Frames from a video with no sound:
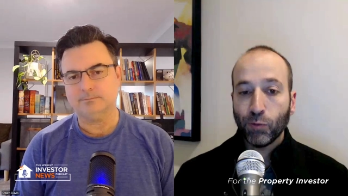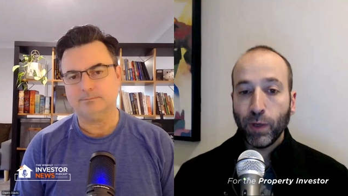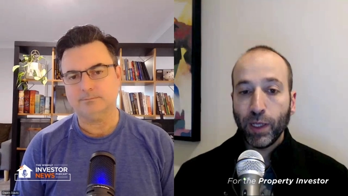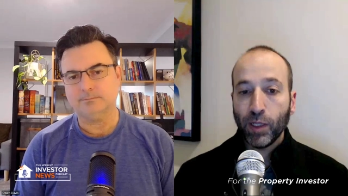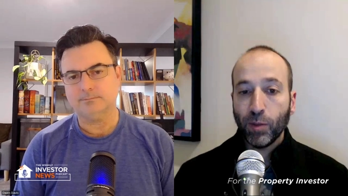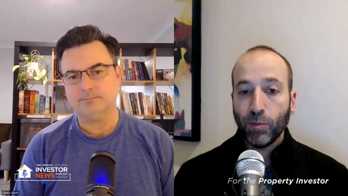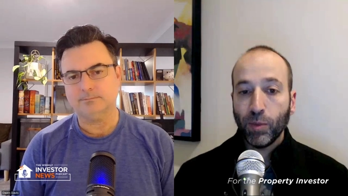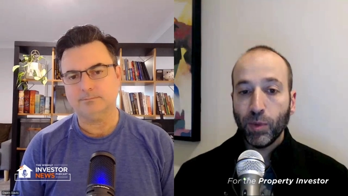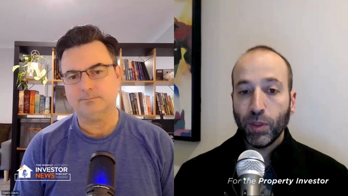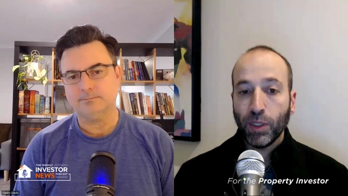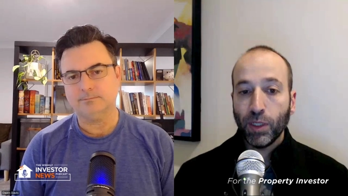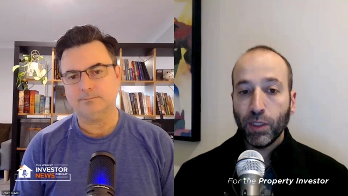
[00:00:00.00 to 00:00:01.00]
Speaker 1: or rent
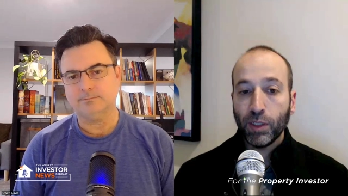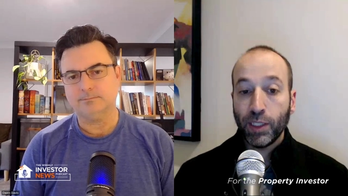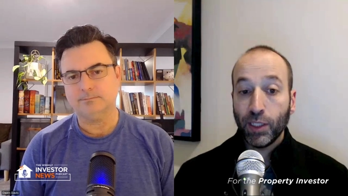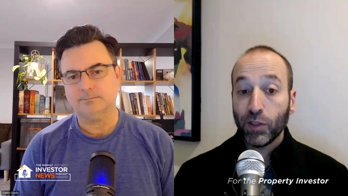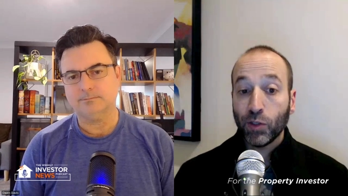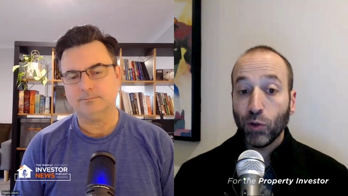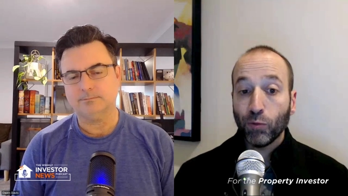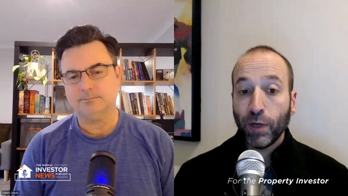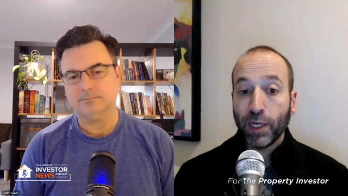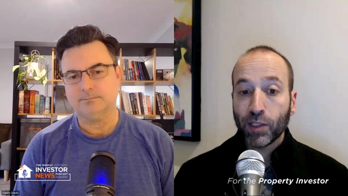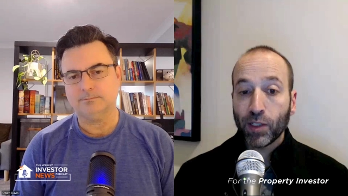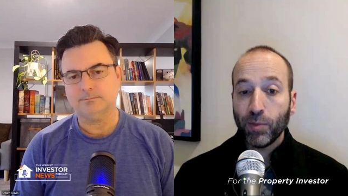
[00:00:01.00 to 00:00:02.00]
them sells or
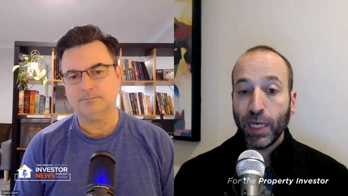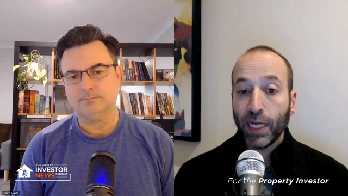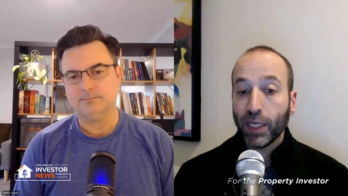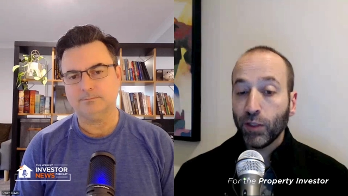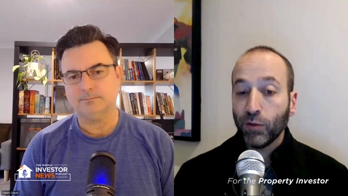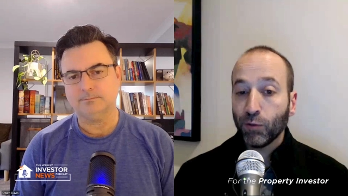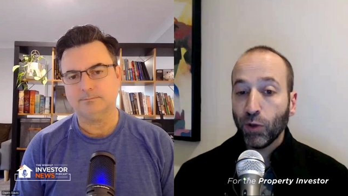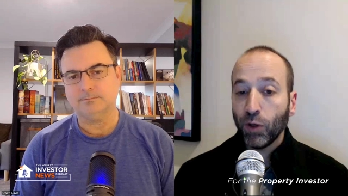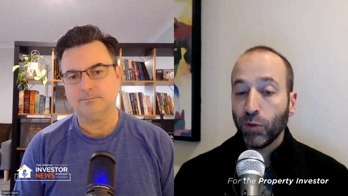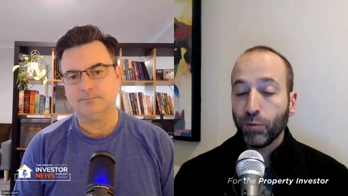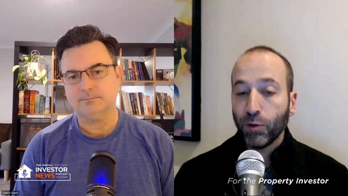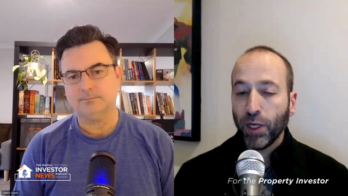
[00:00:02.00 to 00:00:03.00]
rents them at
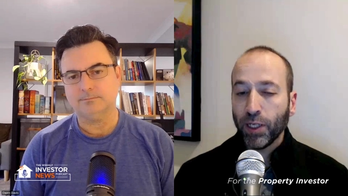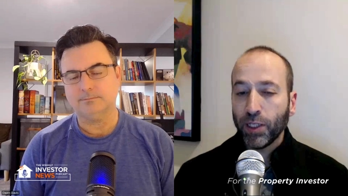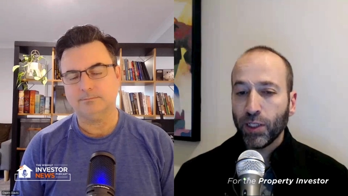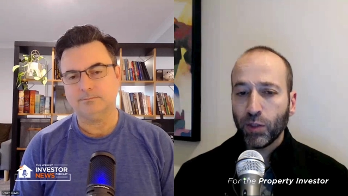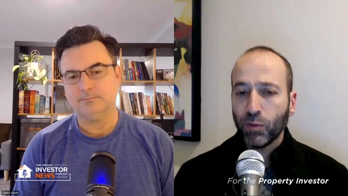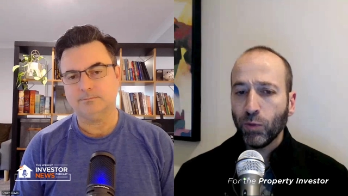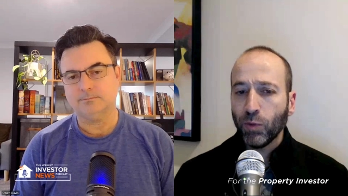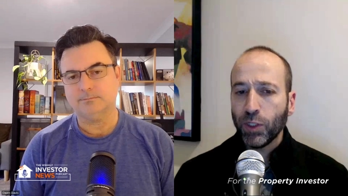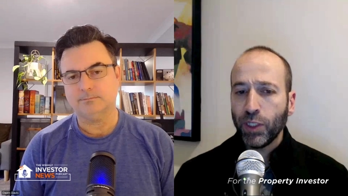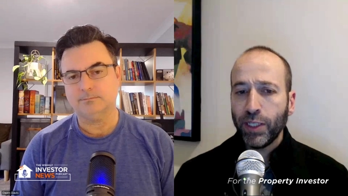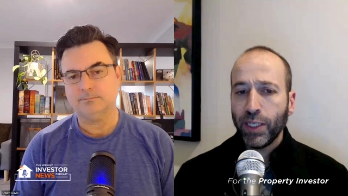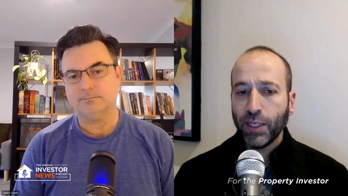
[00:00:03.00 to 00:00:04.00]
controlled prices. What
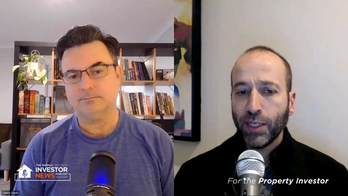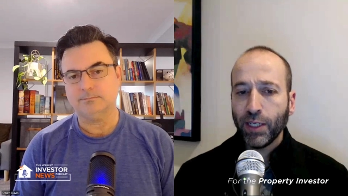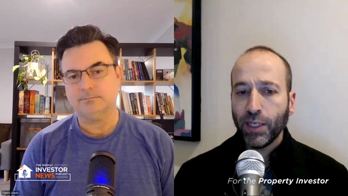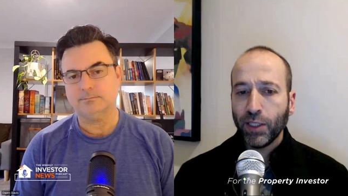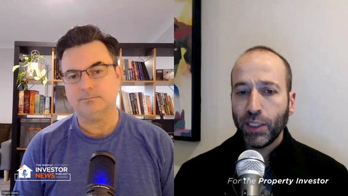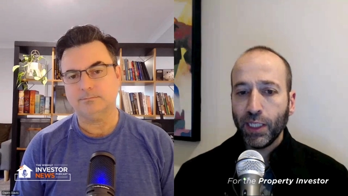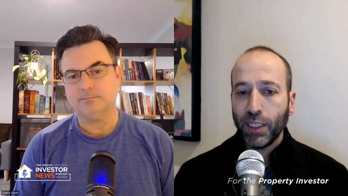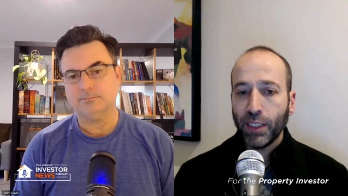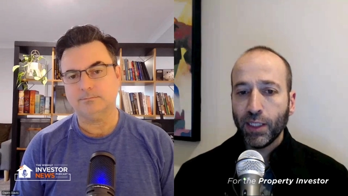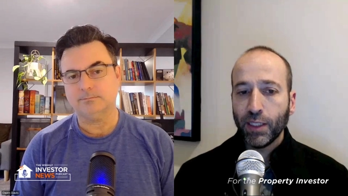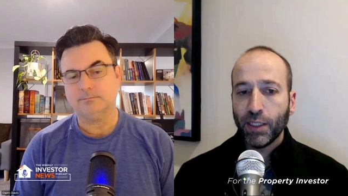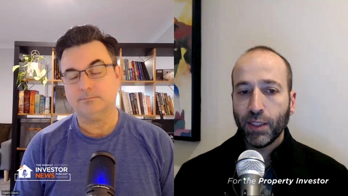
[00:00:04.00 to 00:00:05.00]
what do you think of that idea?
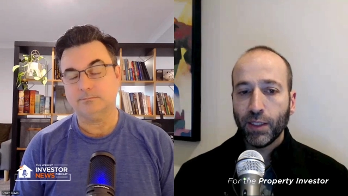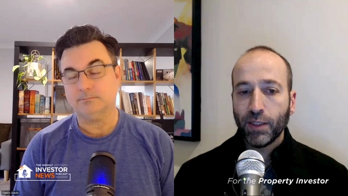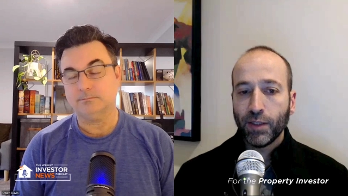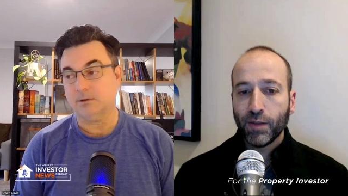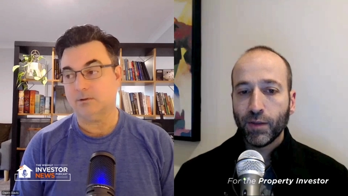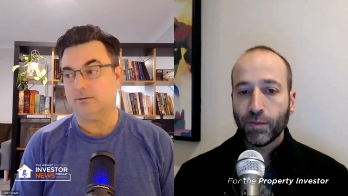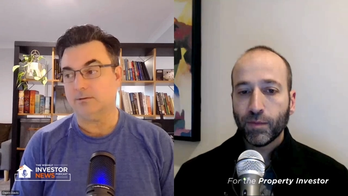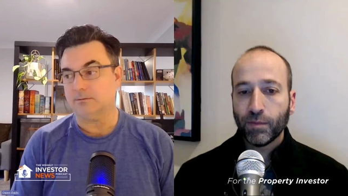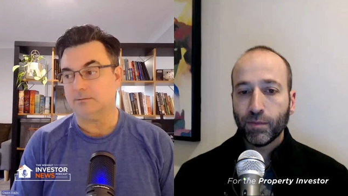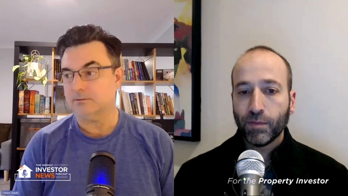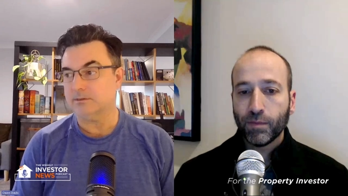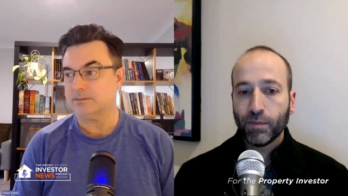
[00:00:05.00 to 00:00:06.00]

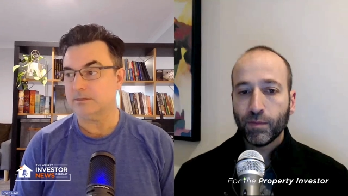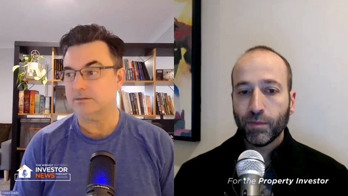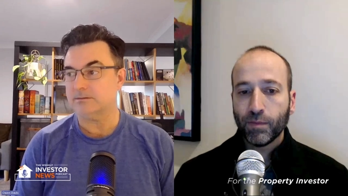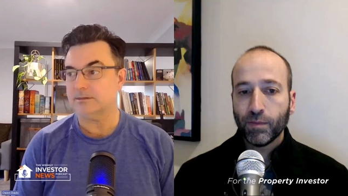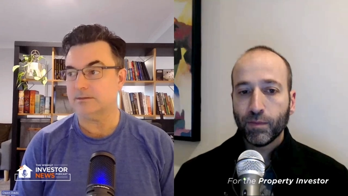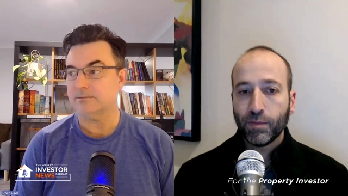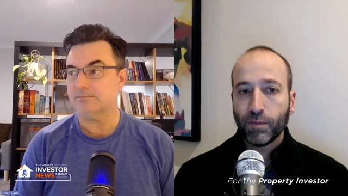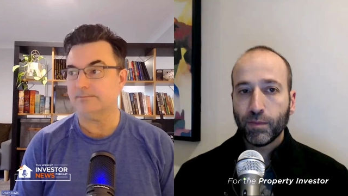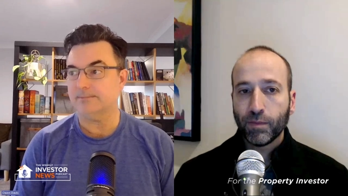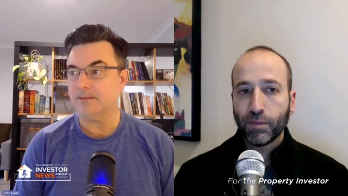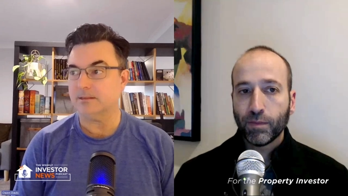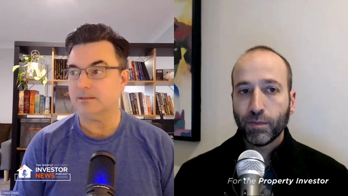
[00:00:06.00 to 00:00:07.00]
Speaker 2: Oh, well, that says
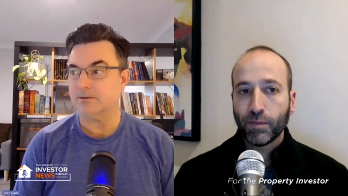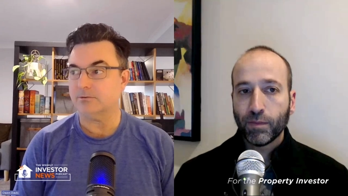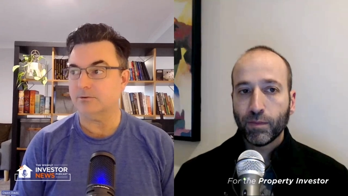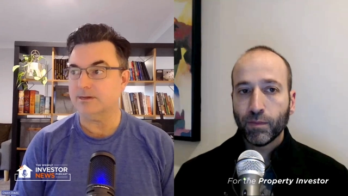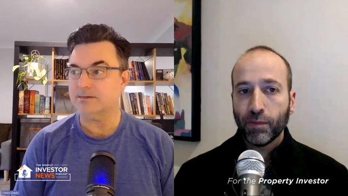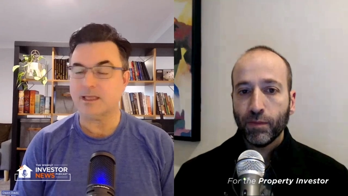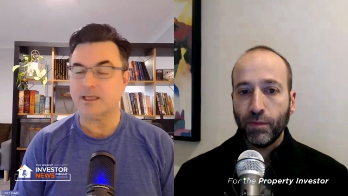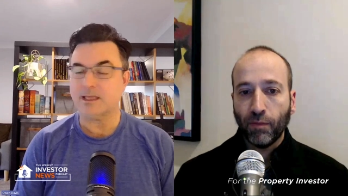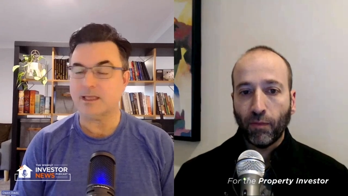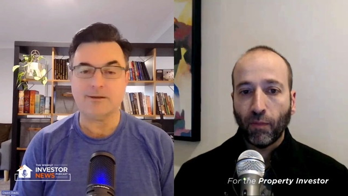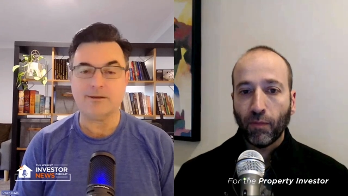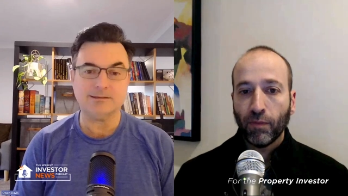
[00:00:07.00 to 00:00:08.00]
the
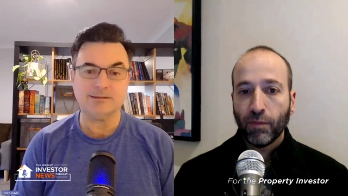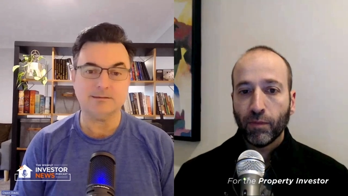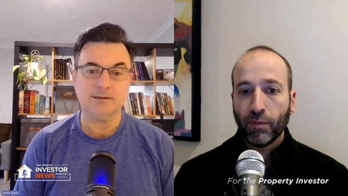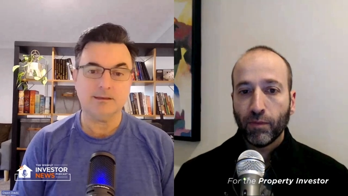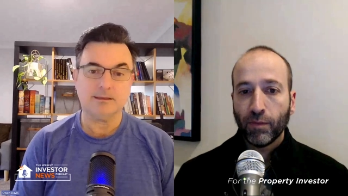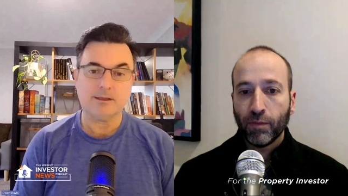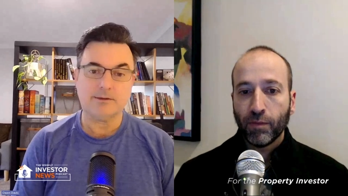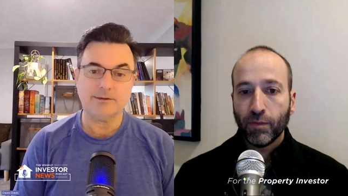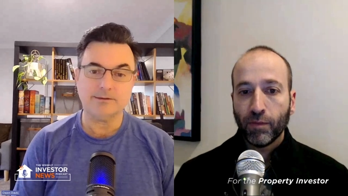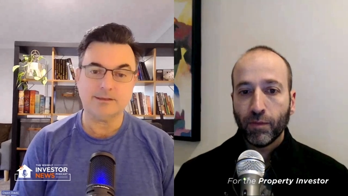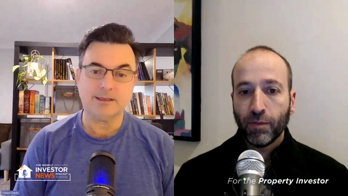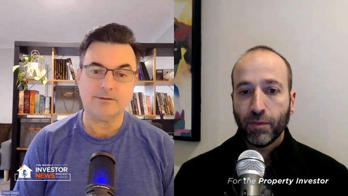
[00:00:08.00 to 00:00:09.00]
Greens are going into
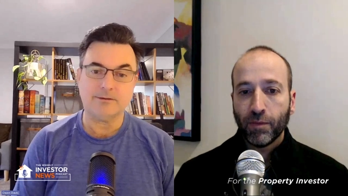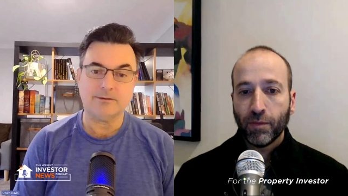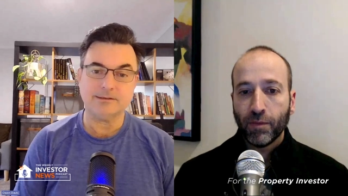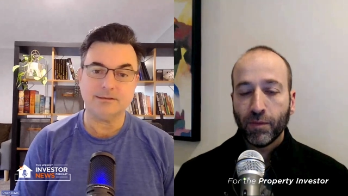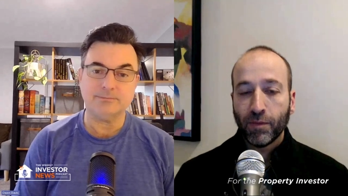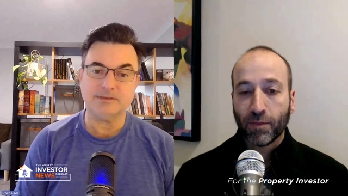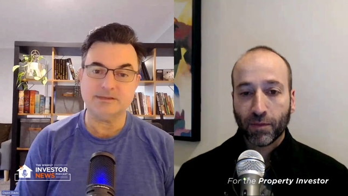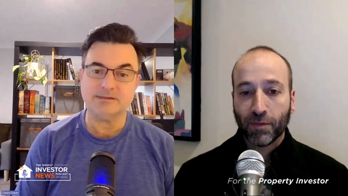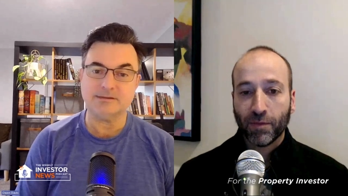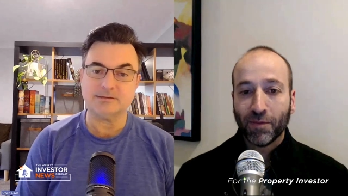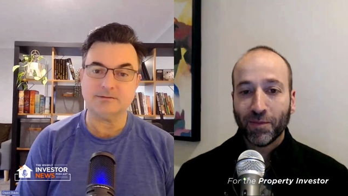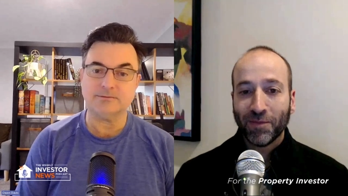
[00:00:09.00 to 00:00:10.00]
going to go into
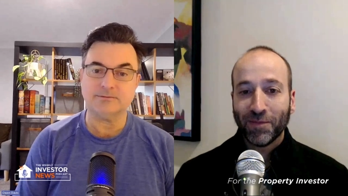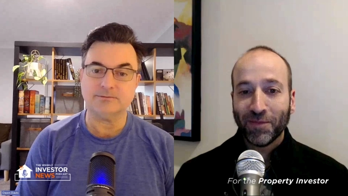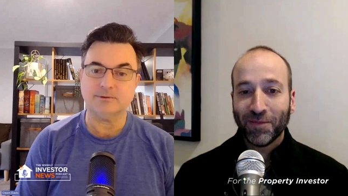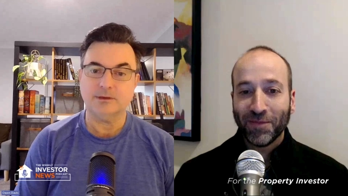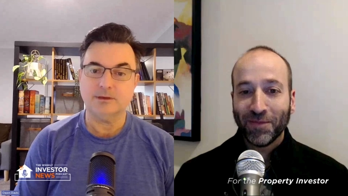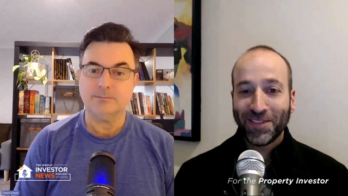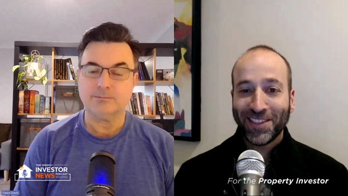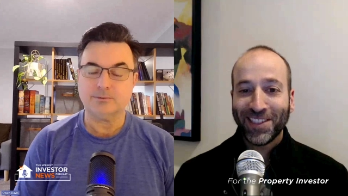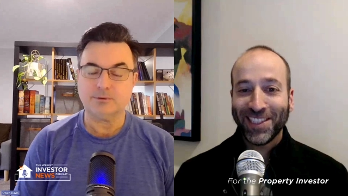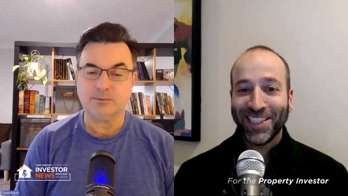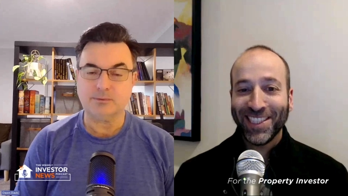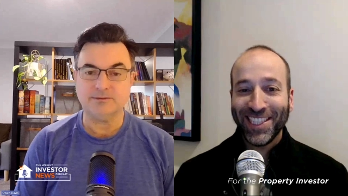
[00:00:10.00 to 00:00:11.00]
the business of
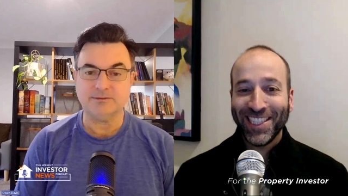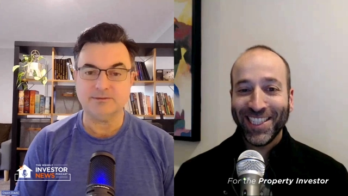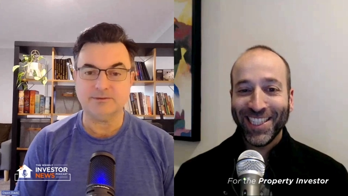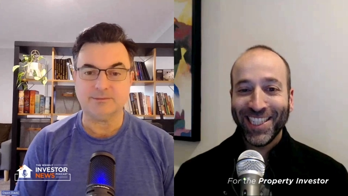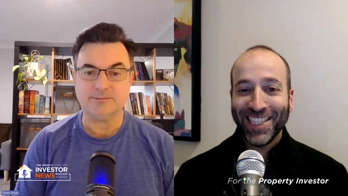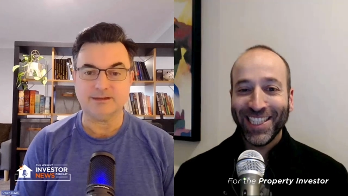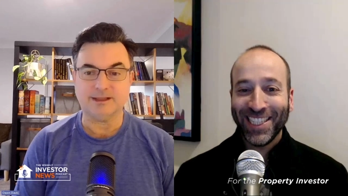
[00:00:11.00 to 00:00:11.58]
property